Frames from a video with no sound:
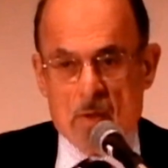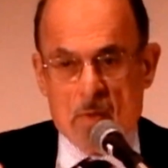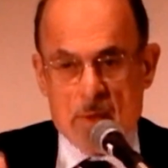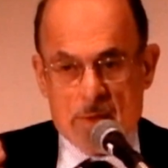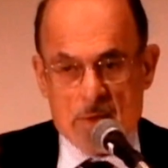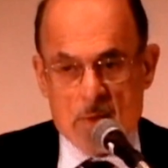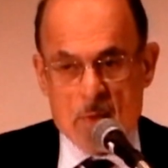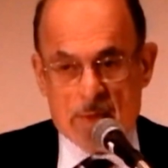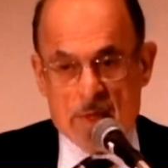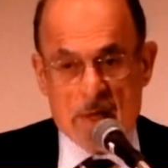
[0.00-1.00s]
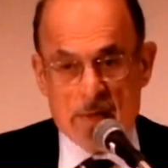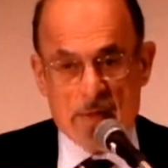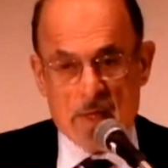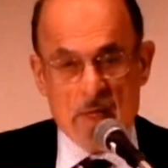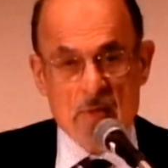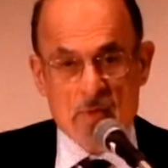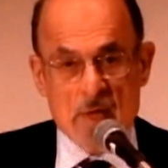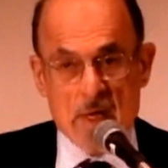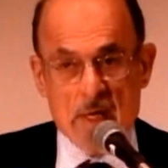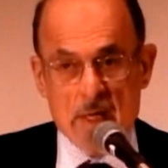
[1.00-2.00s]
with death,
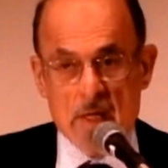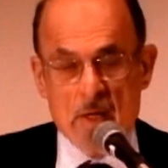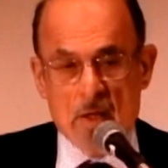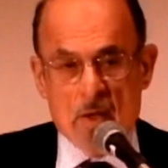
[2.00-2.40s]
anxiety,